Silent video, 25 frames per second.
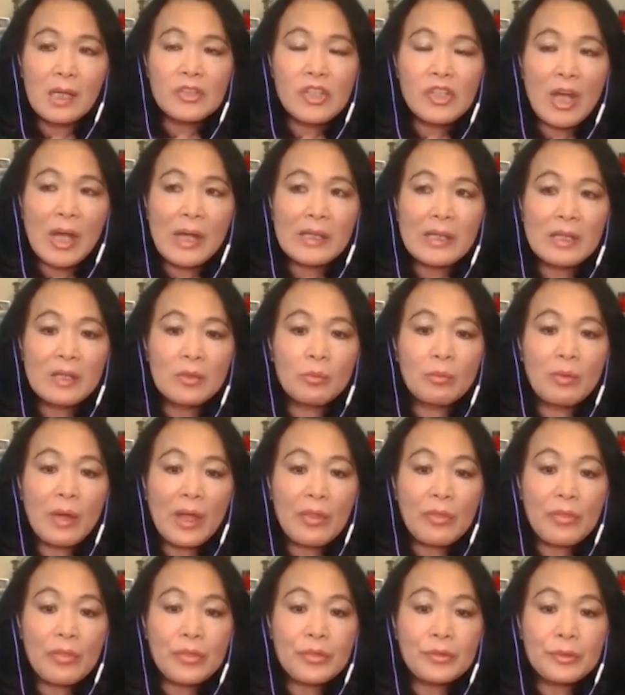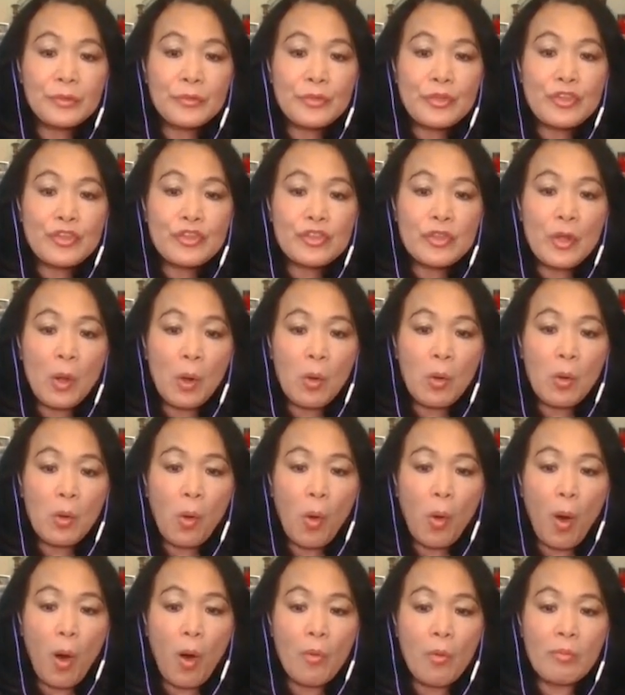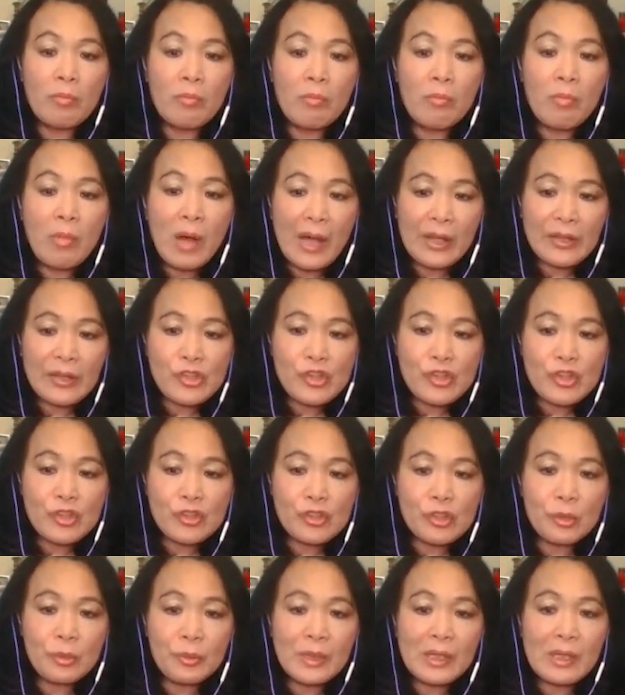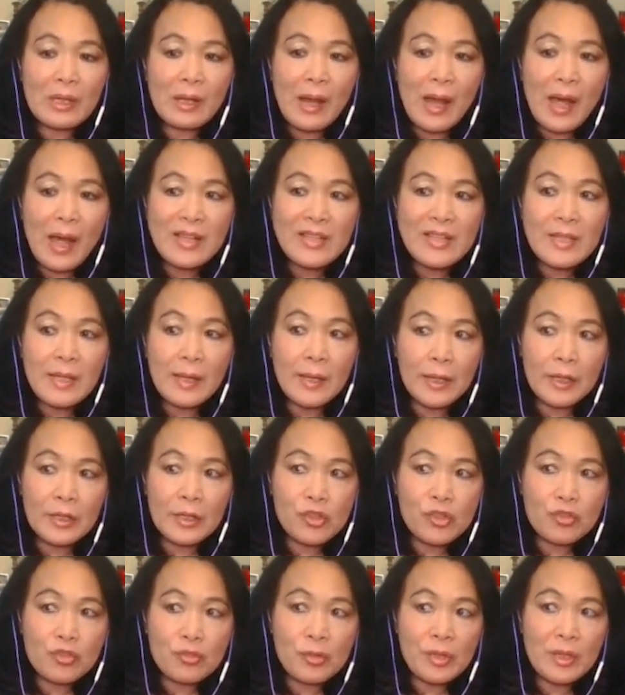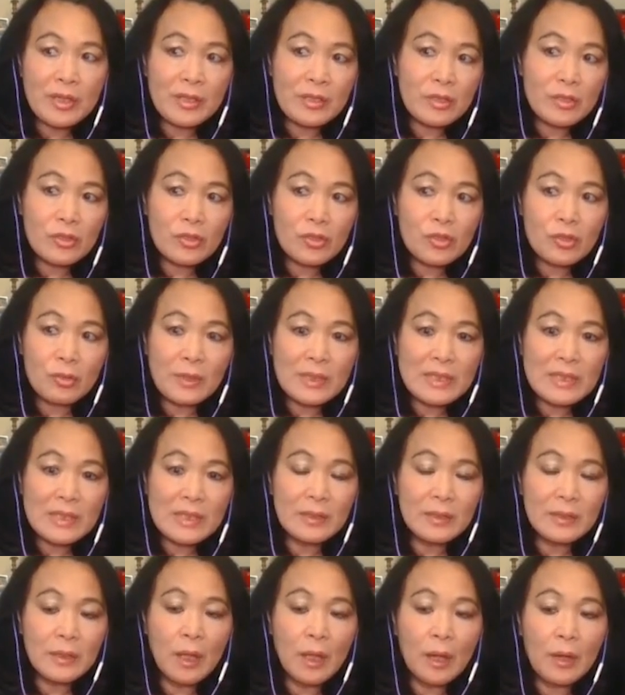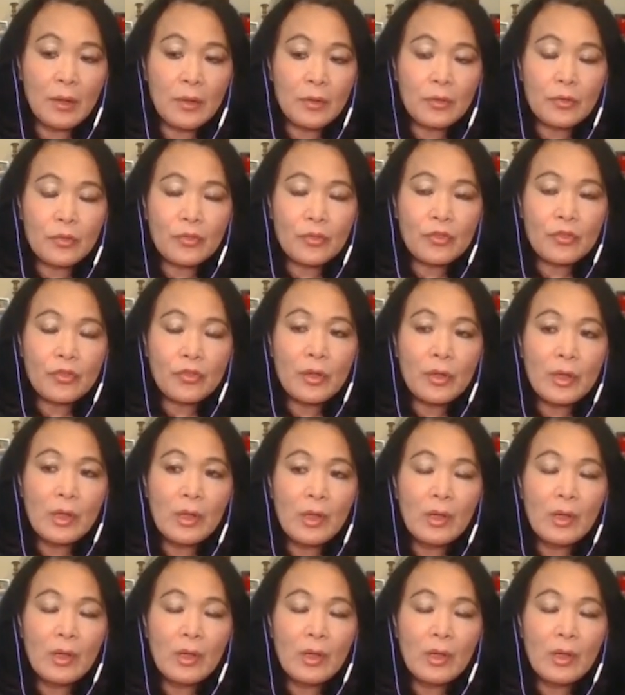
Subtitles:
China went through so much during the last 120 years,